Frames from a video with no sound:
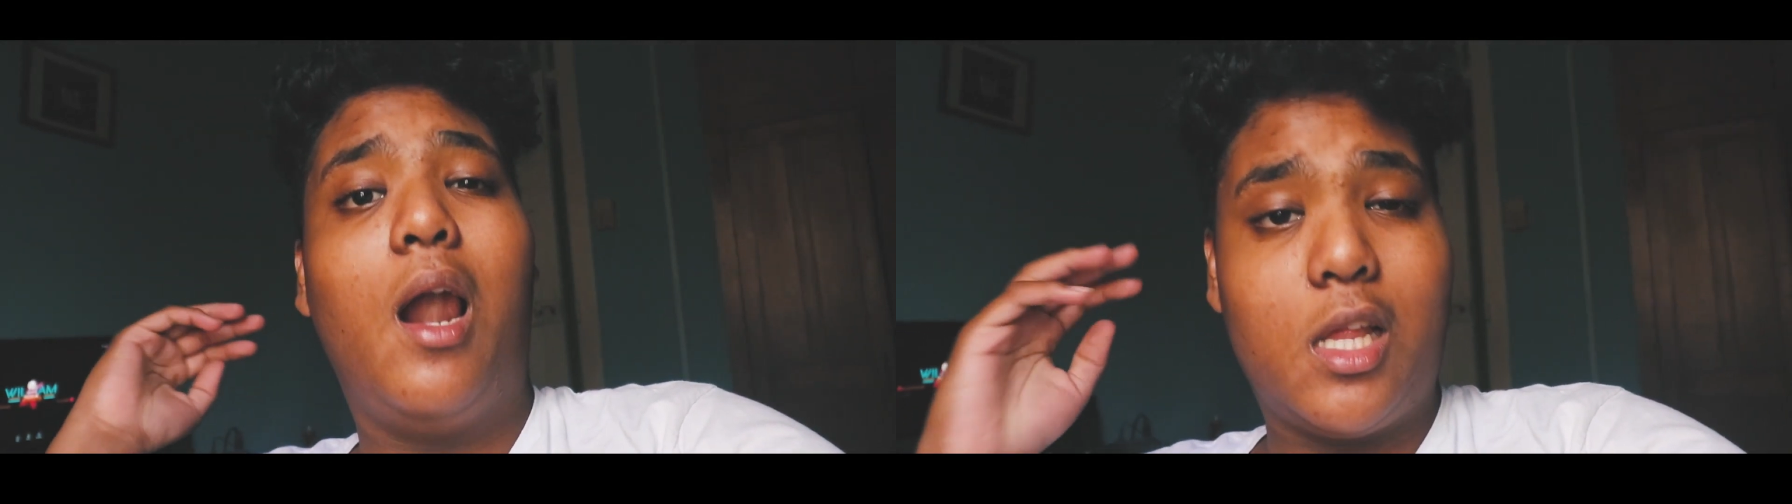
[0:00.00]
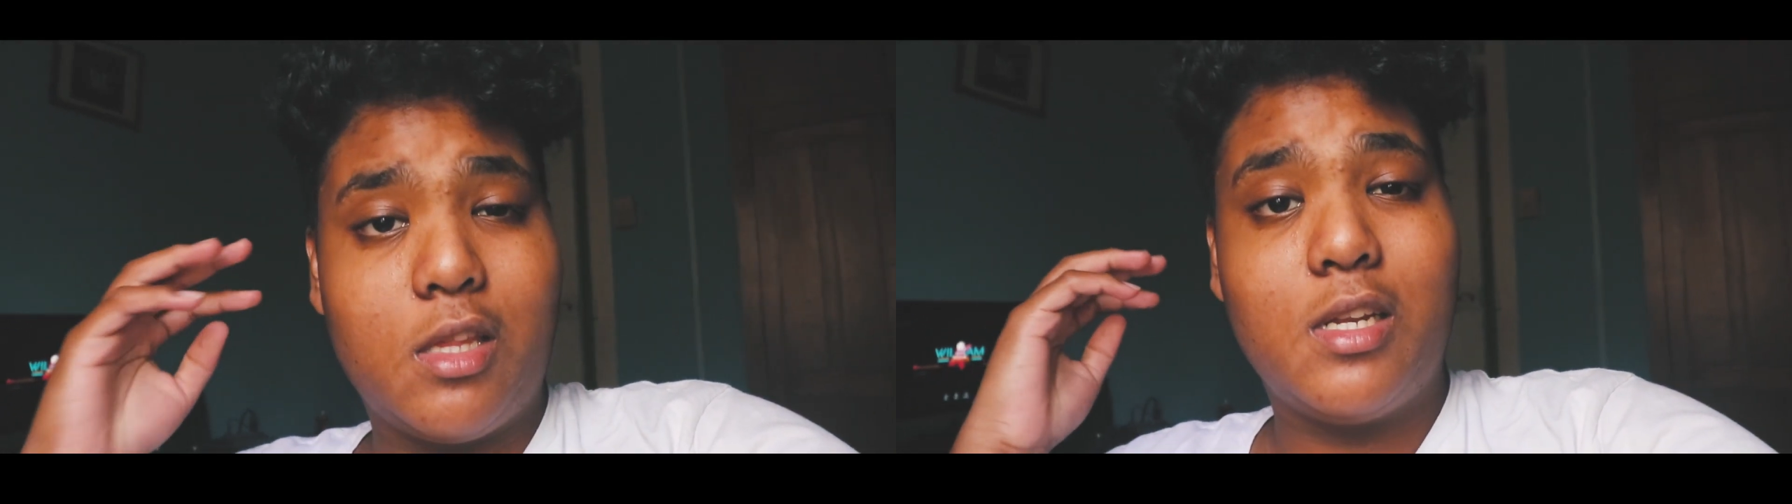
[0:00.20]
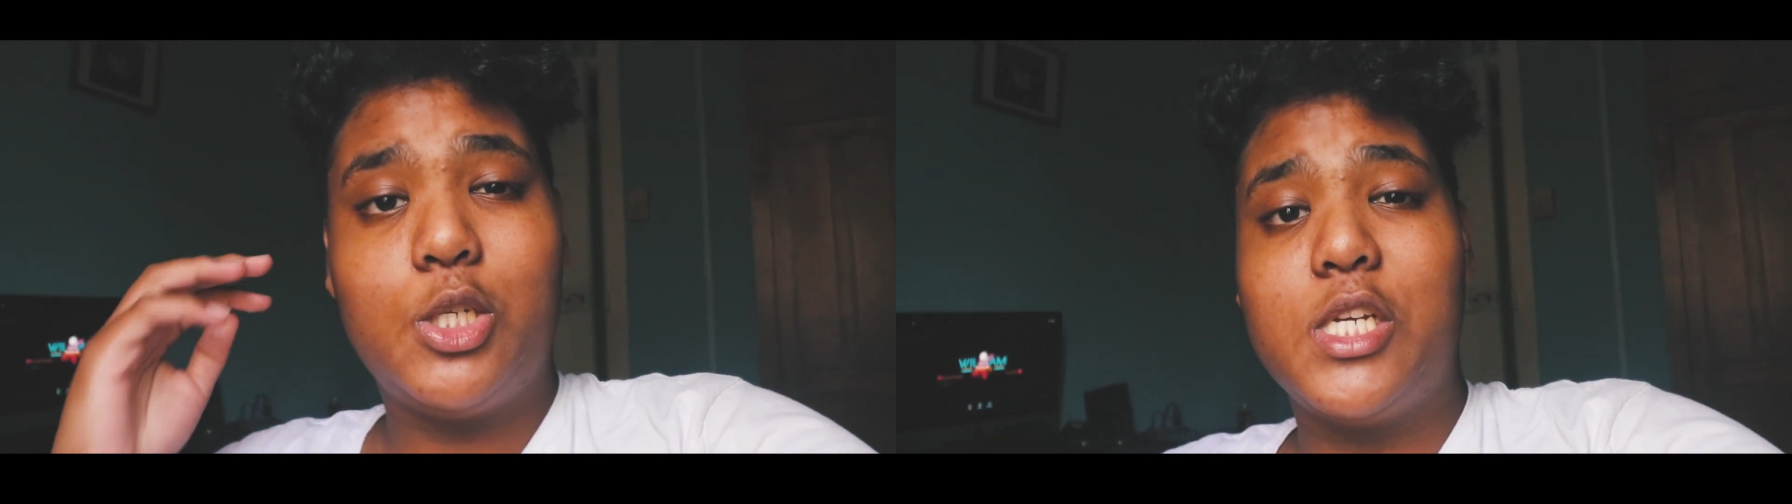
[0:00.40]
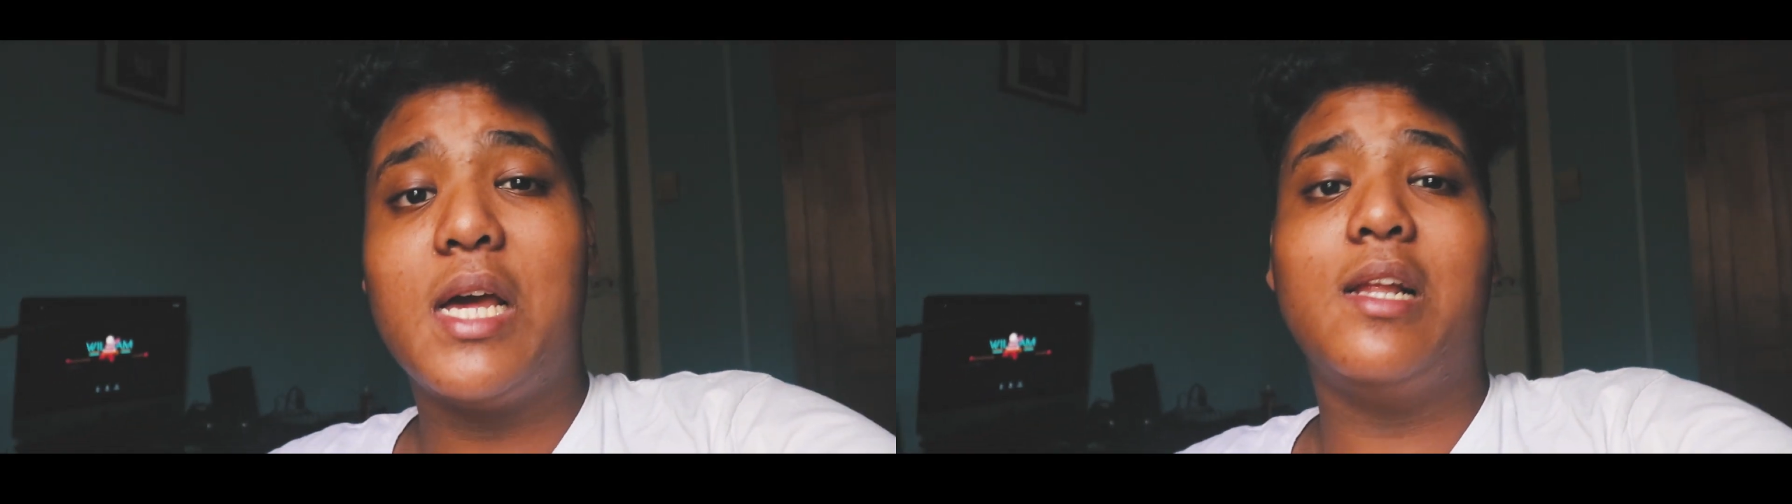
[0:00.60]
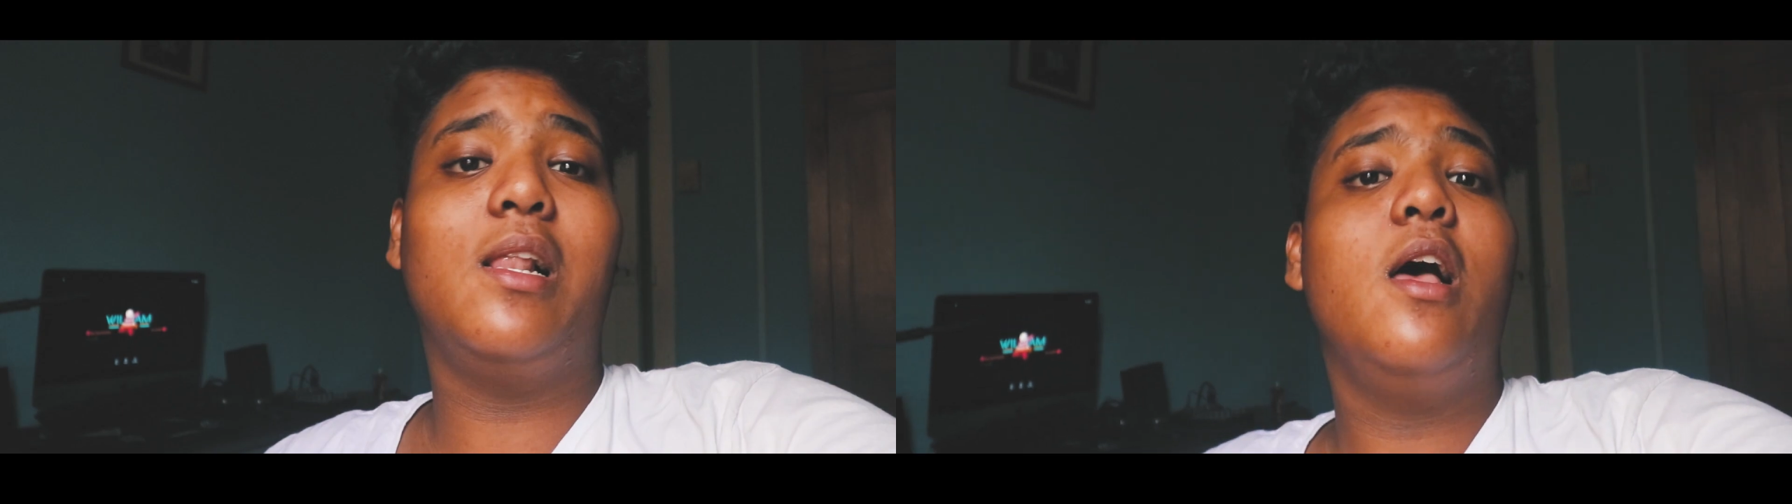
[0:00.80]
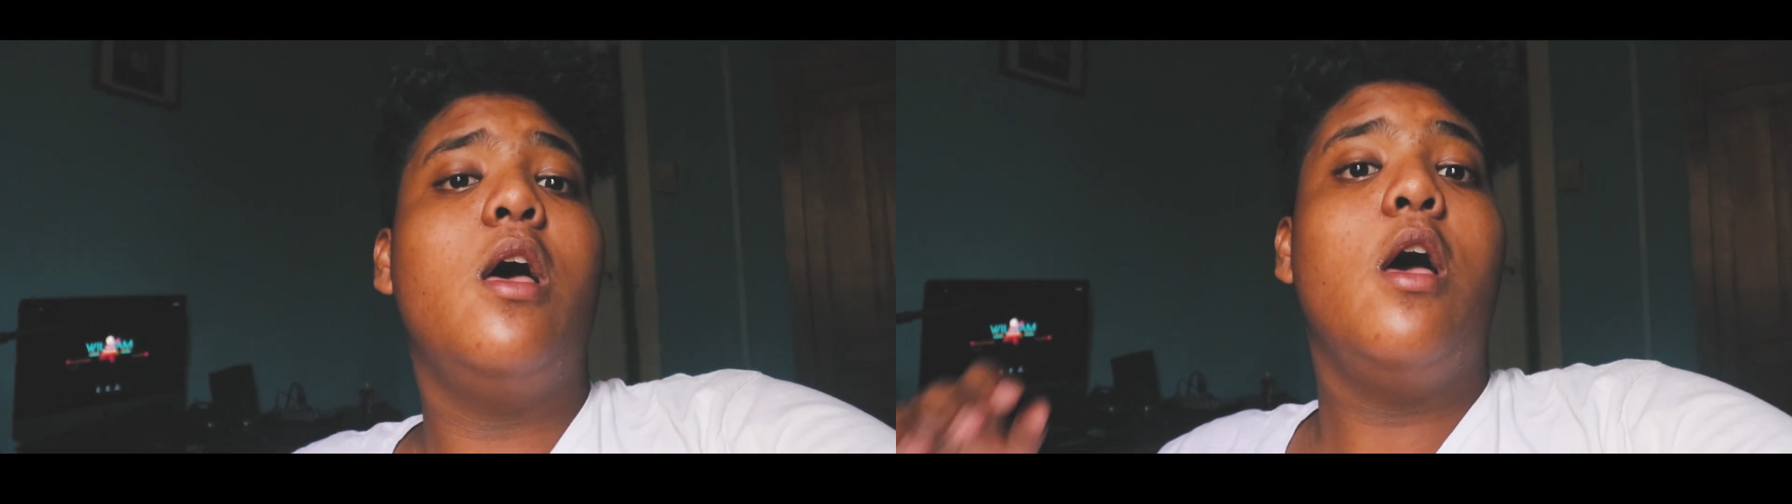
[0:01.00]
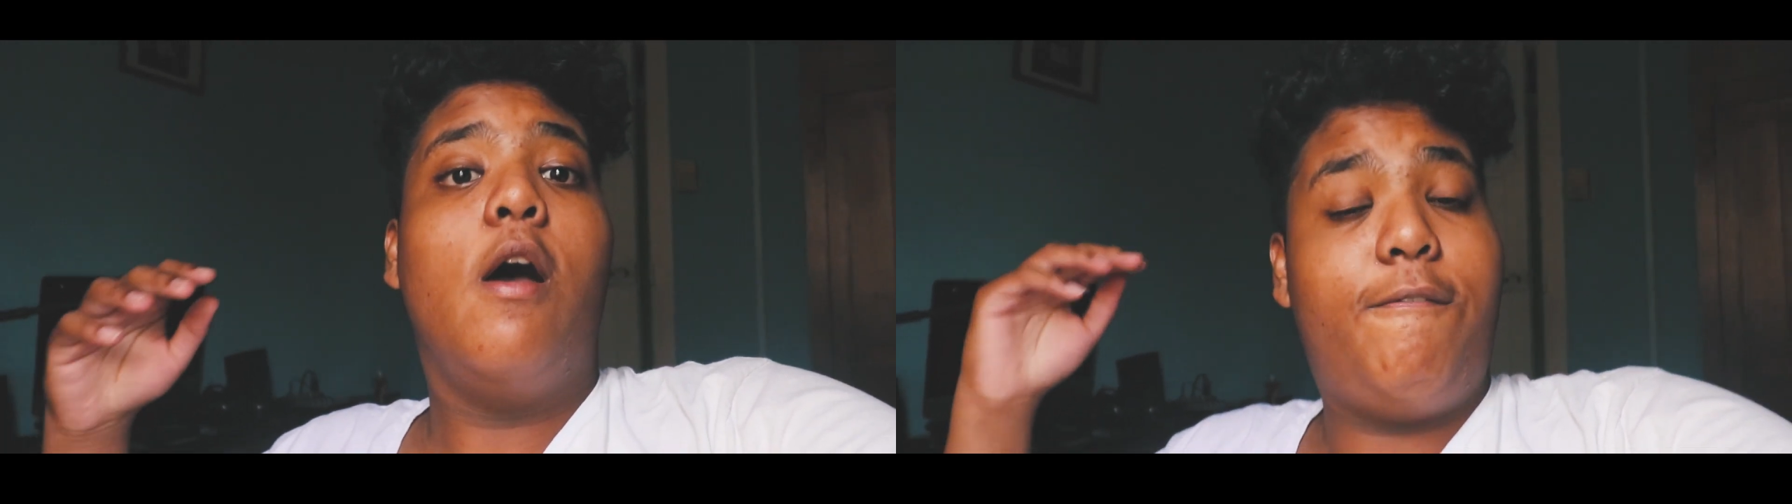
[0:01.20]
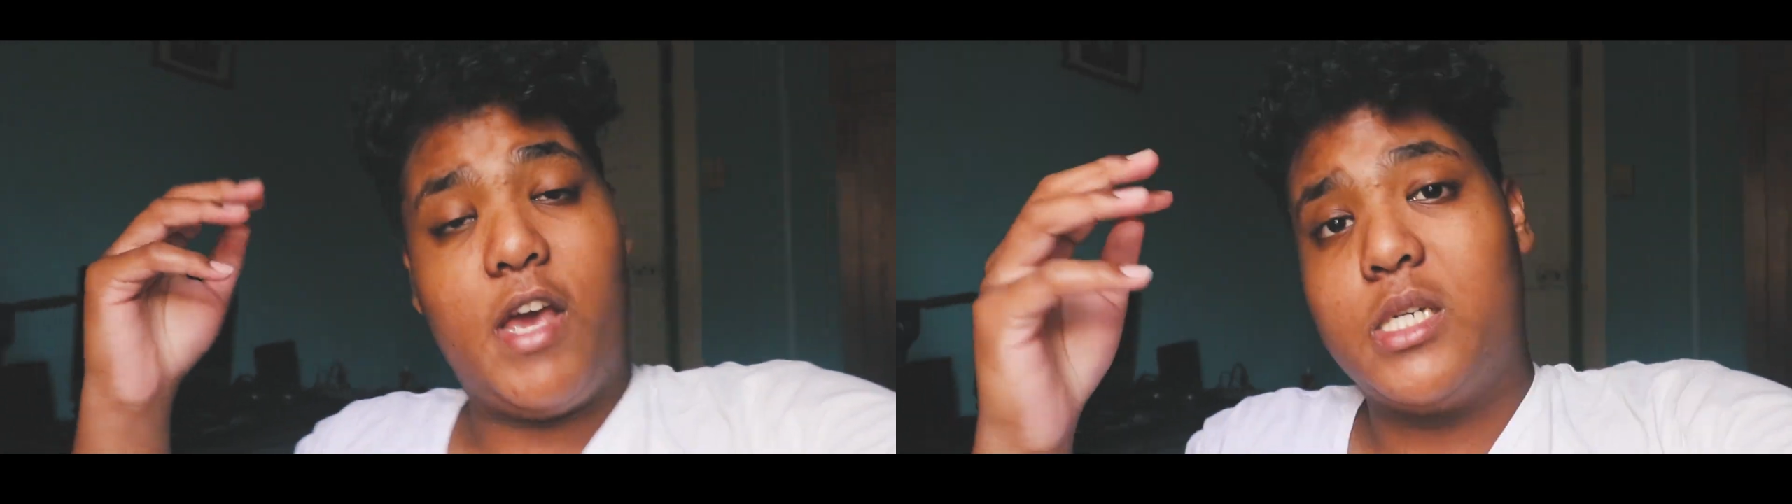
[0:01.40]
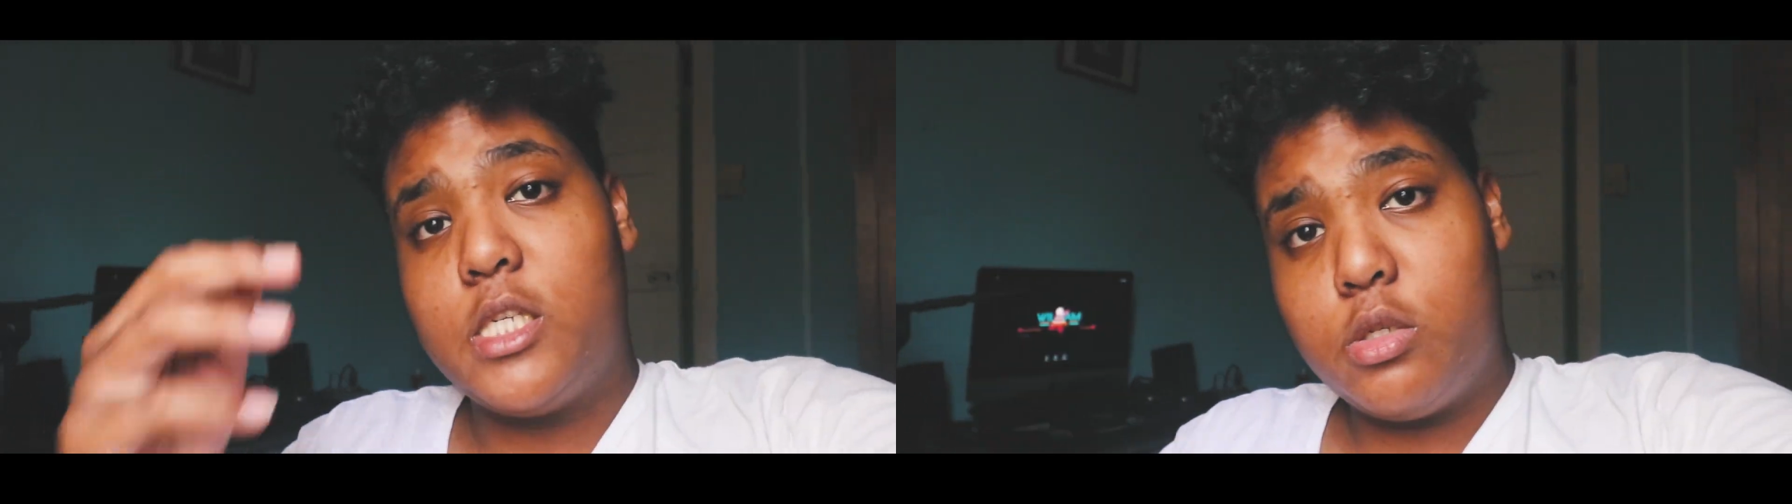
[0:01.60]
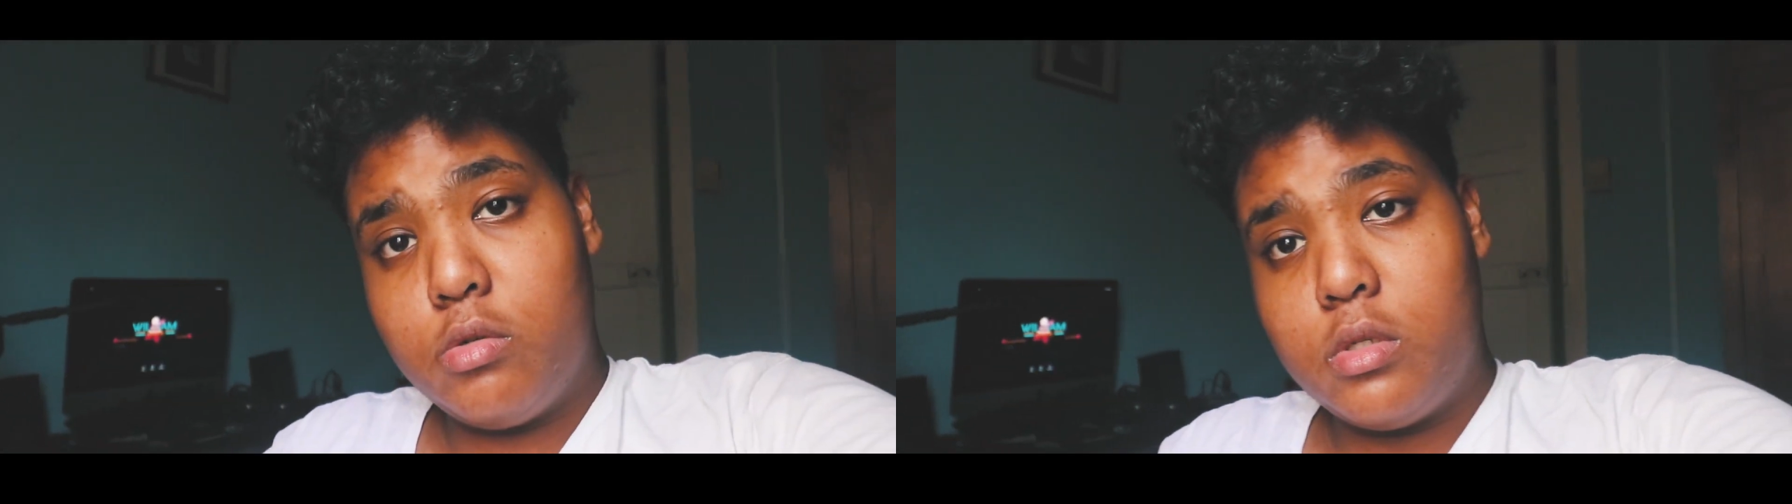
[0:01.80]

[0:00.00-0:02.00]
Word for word: lot on this channel very soon.